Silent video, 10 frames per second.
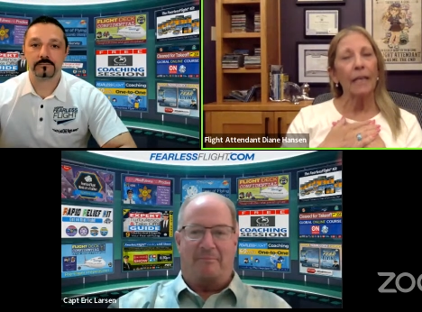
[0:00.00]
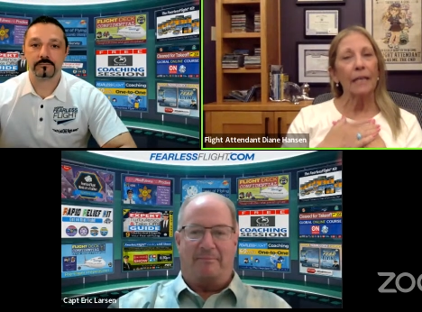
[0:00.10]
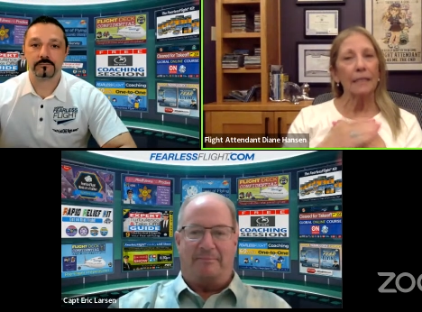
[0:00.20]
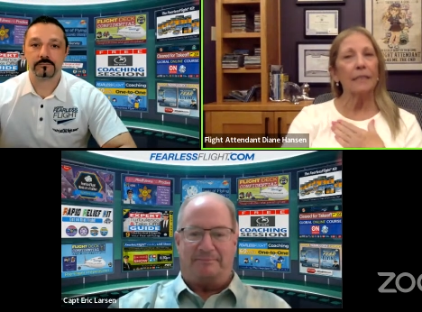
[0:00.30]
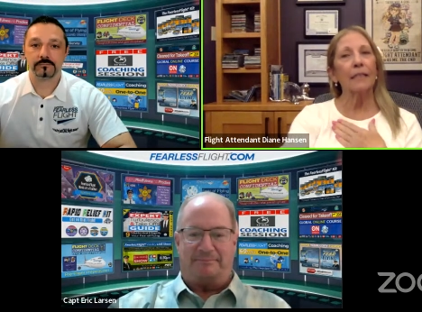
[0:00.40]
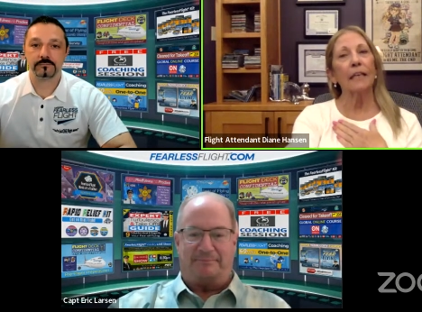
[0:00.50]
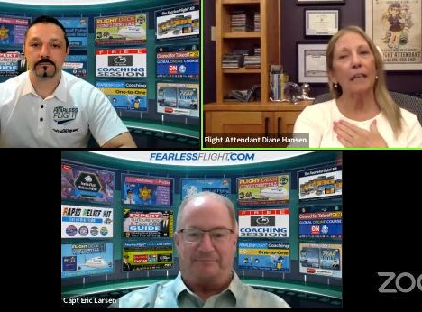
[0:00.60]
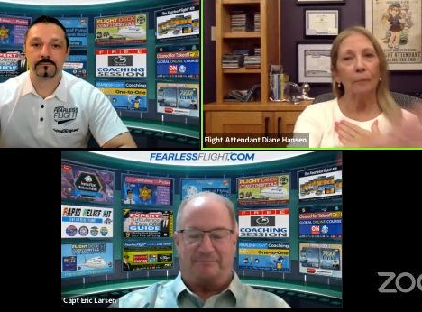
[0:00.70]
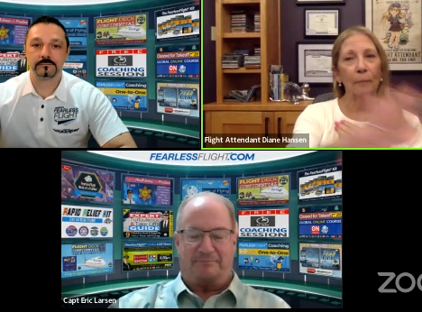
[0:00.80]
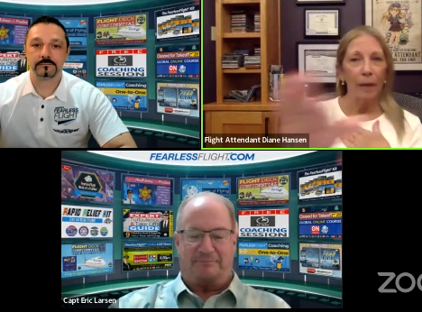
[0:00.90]
Speaker 1: is to mm-hmm.
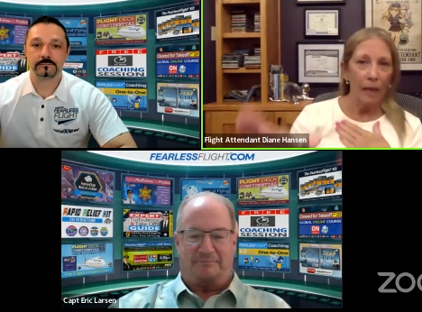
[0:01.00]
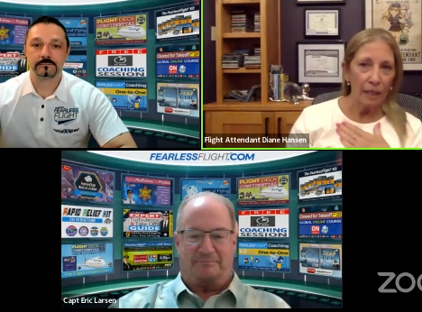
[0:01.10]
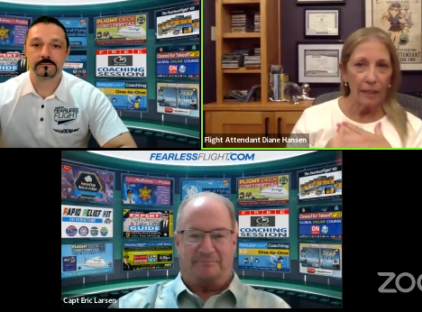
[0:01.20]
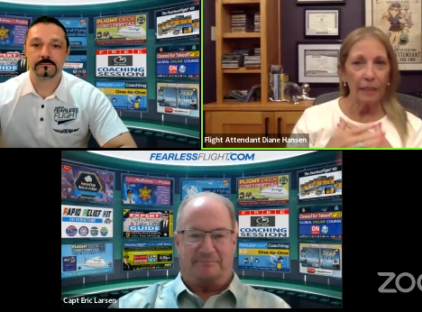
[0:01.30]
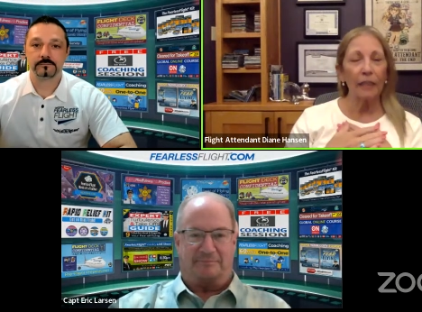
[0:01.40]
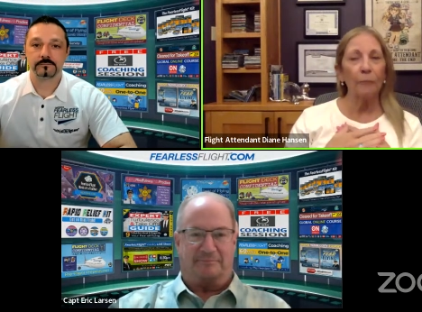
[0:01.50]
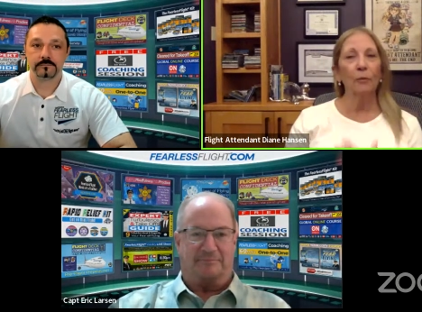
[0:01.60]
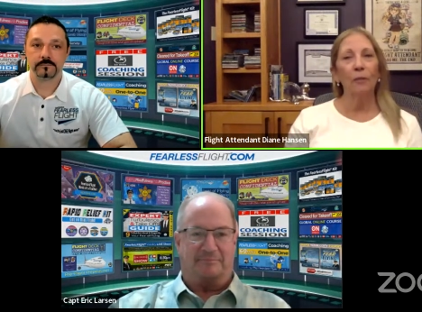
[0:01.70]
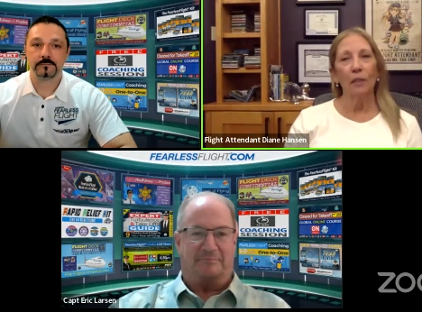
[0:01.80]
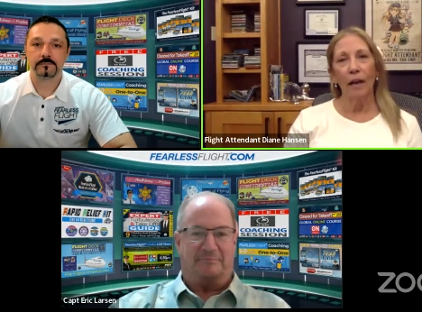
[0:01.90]
keep to keep
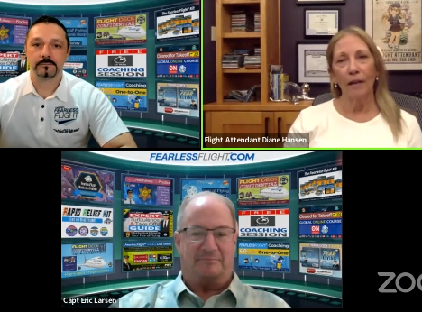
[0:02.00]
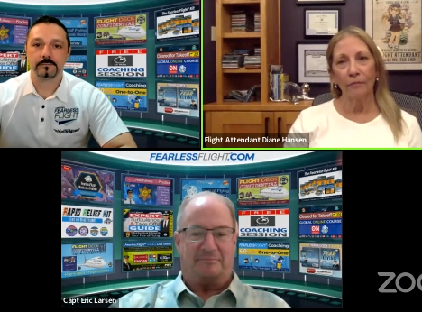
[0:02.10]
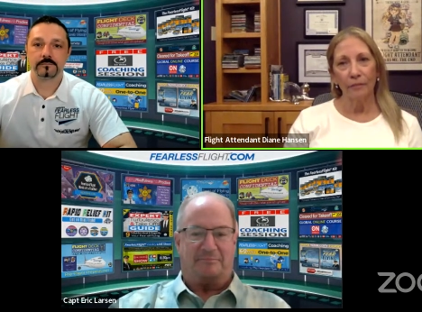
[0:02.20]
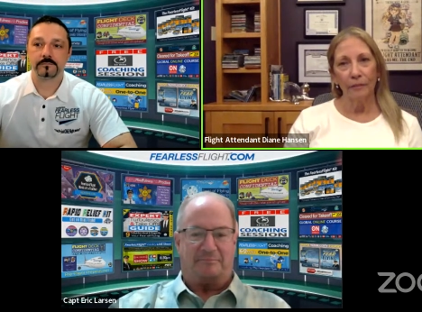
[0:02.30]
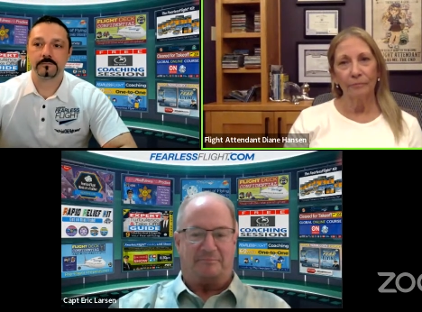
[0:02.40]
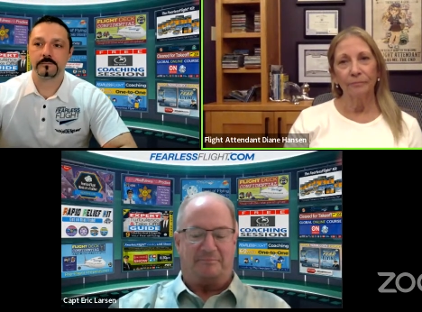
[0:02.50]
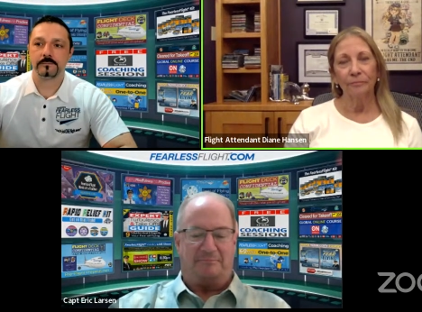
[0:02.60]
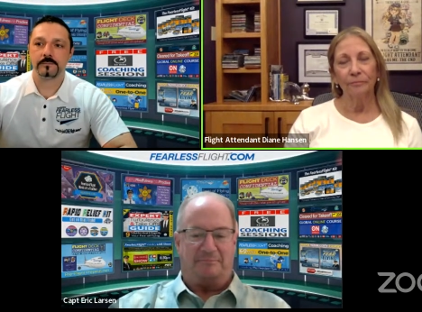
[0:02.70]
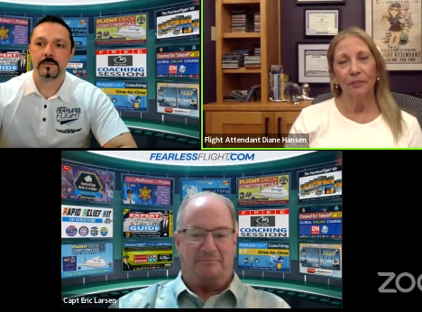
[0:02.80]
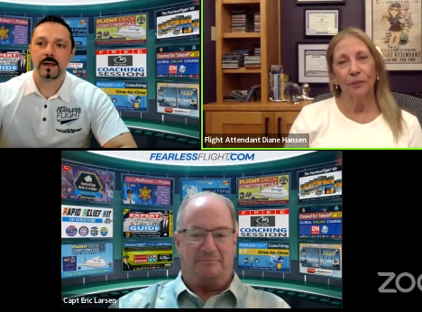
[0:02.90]
you alive. Hmm.
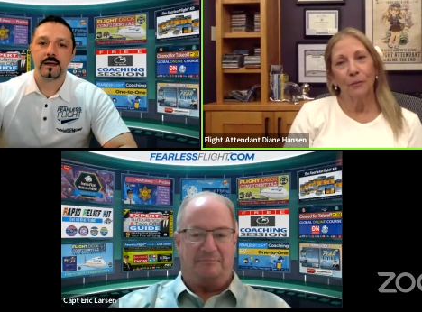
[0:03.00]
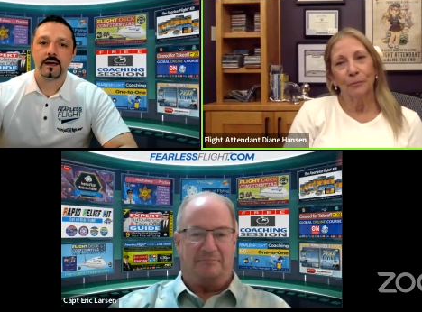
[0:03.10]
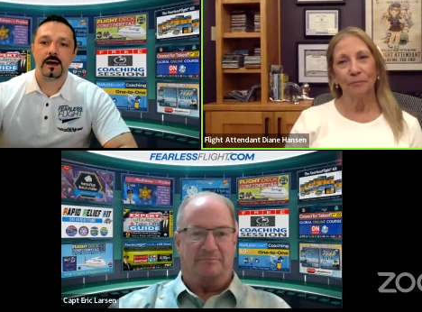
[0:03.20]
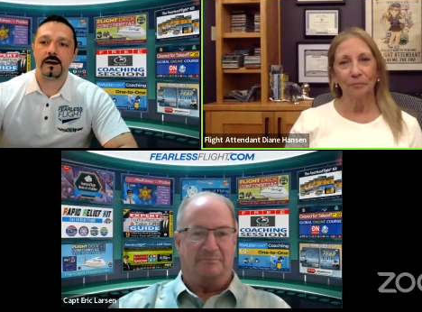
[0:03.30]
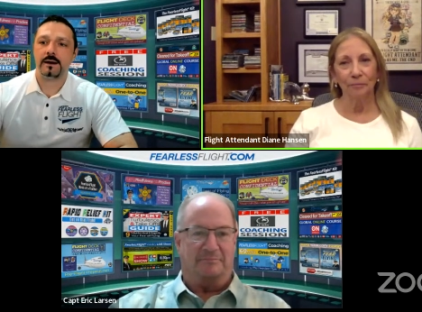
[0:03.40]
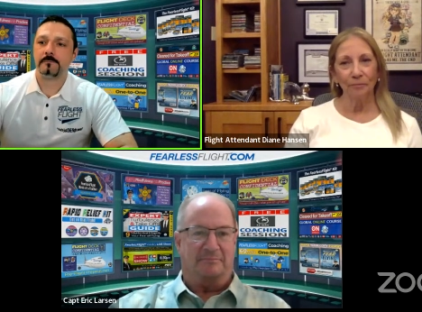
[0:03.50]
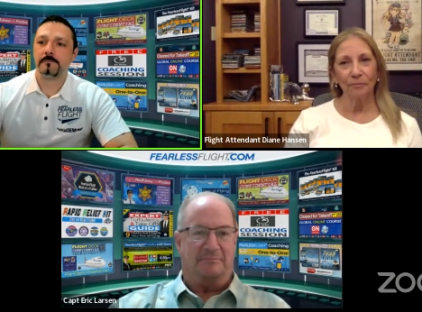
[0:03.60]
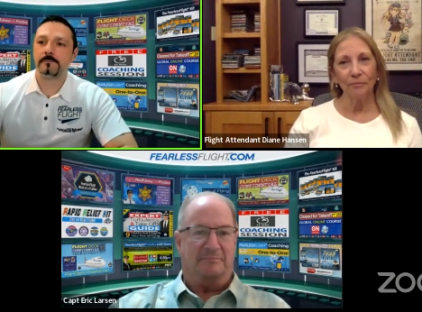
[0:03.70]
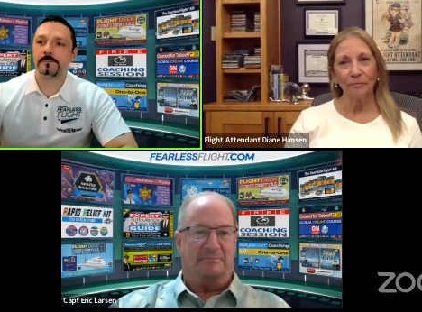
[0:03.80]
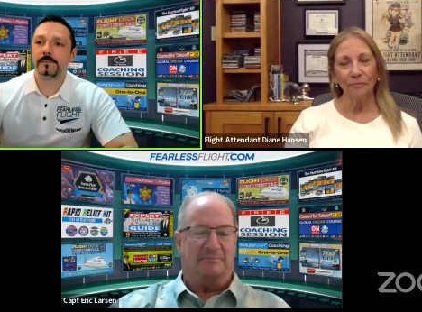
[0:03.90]

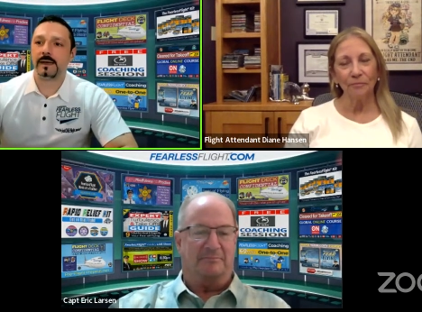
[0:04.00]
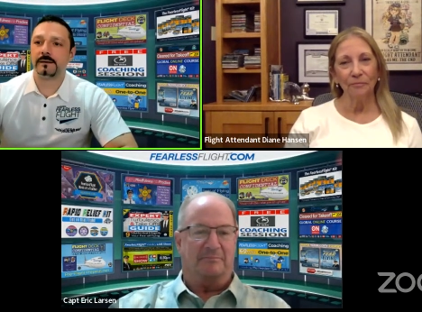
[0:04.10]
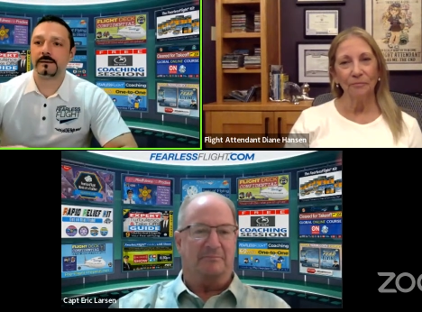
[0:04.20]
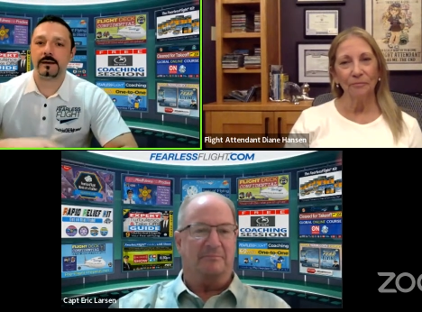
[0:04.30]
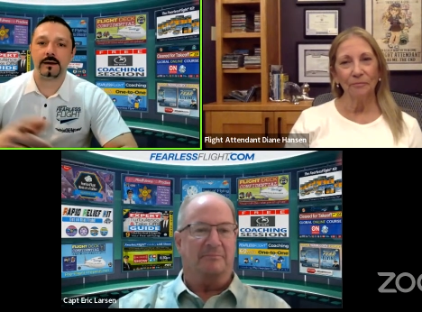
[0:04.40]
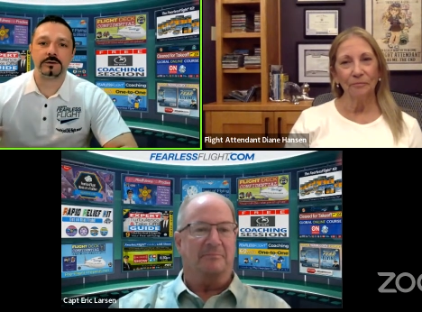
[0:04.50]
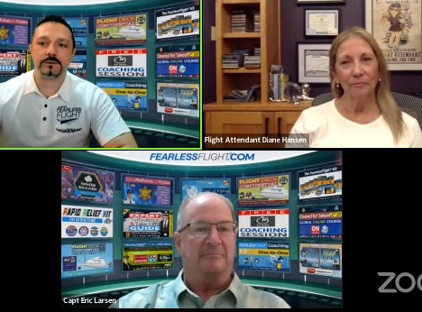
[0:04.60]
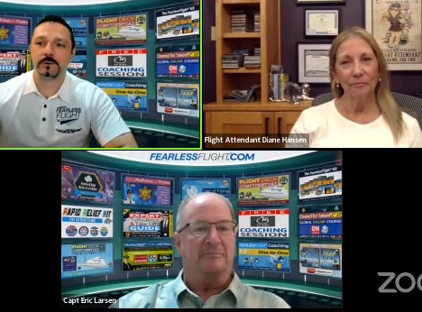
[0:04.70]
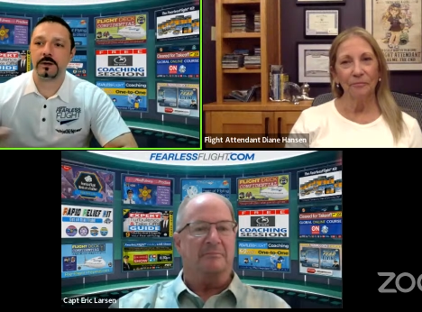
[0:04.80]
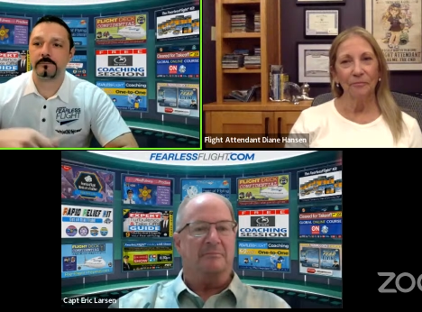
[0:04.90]
Speaker 2: Um, and I
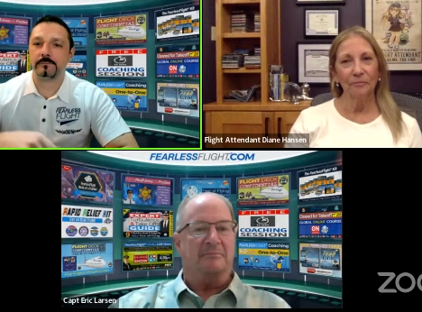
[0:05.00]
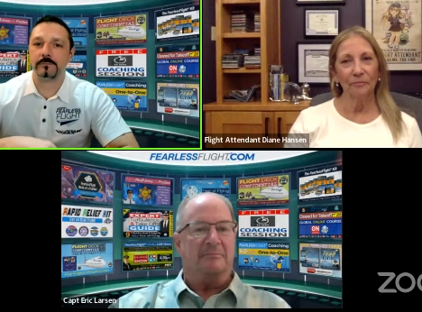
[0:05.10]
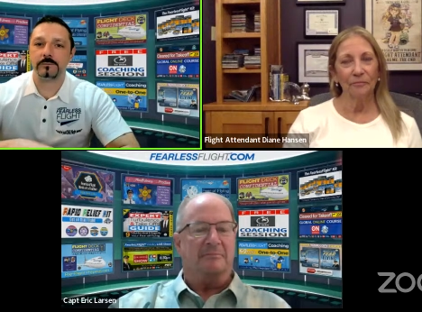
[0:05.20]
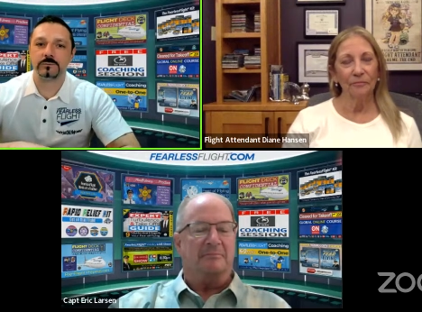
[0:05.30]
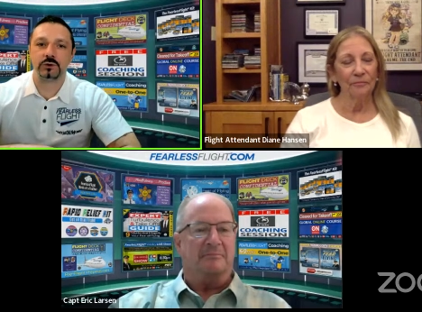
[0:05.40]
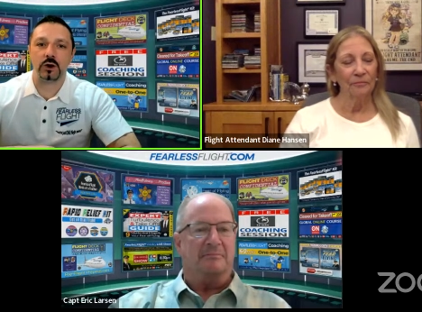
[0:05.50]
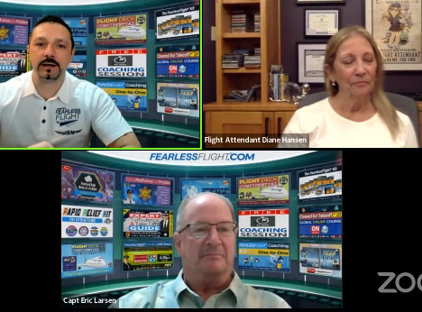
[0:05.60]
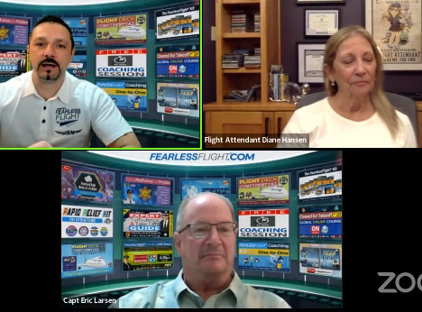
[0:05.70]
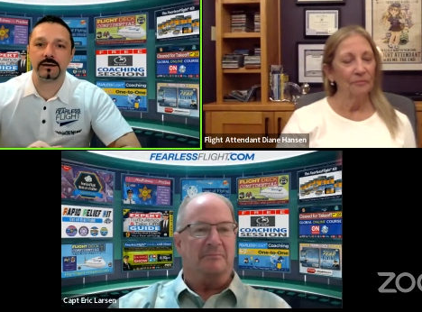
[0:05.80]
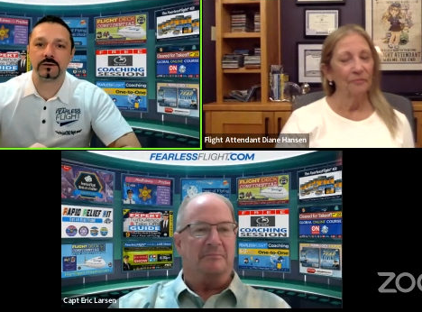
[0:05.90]
just want to. John
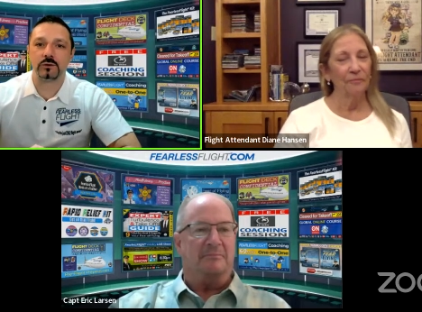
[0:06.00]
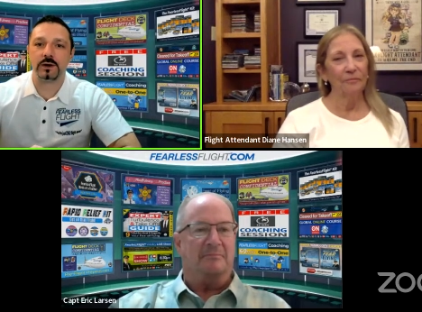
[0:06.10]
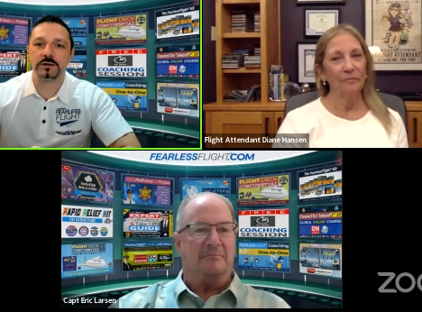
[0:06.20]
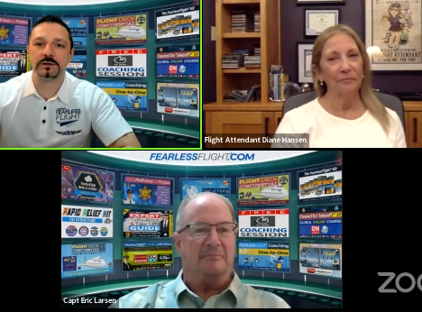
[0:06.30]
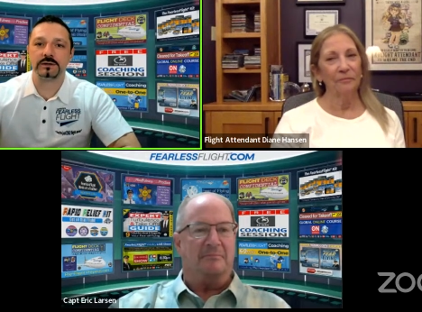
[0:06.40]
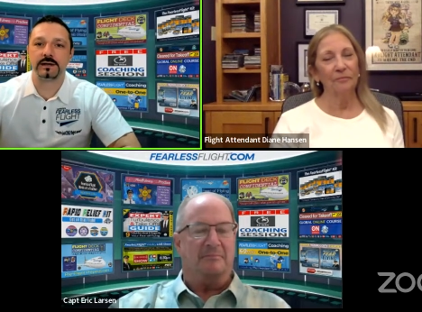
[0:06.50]
has a question